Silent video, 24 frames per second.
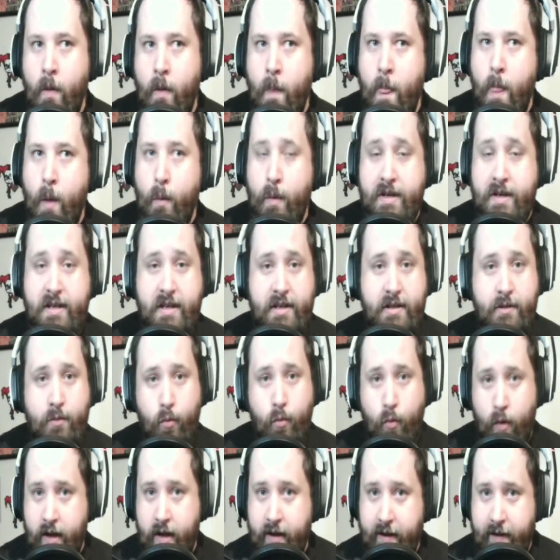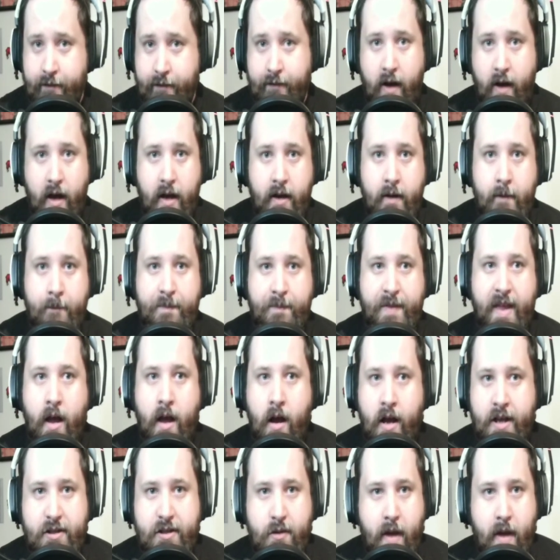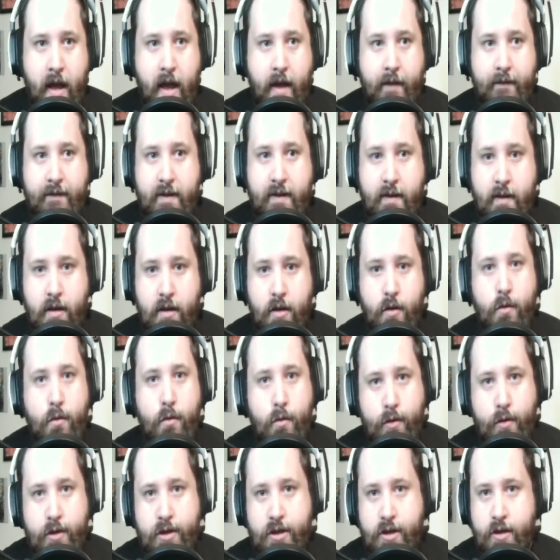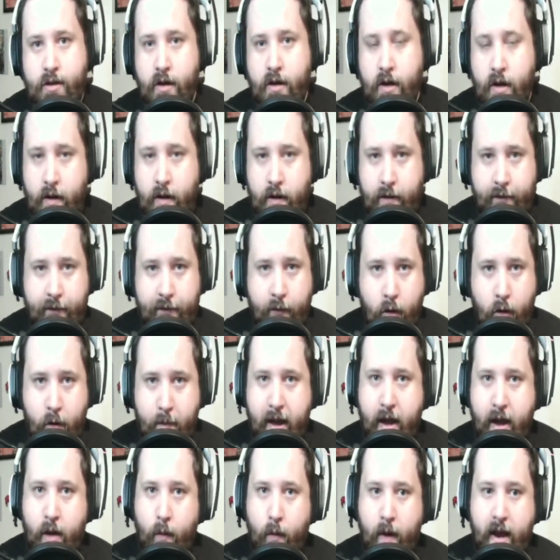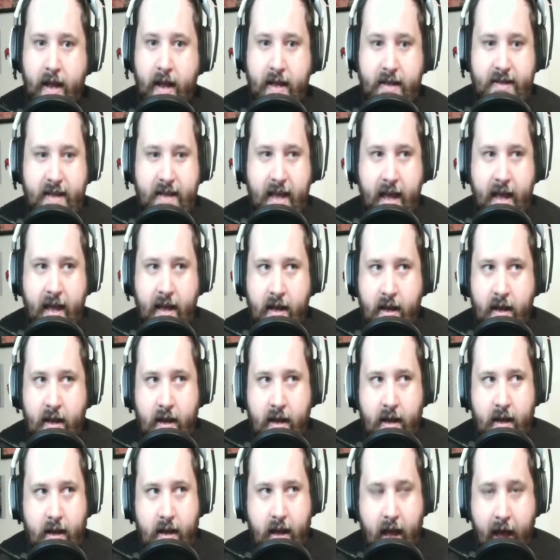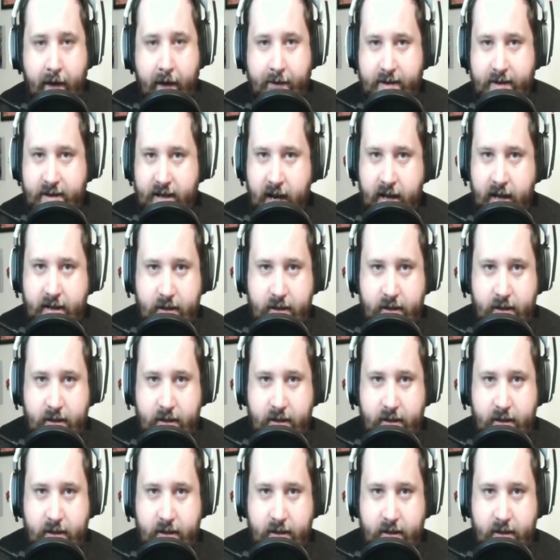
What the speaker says: which is really fun. They also have huge 4-man raids that have a chance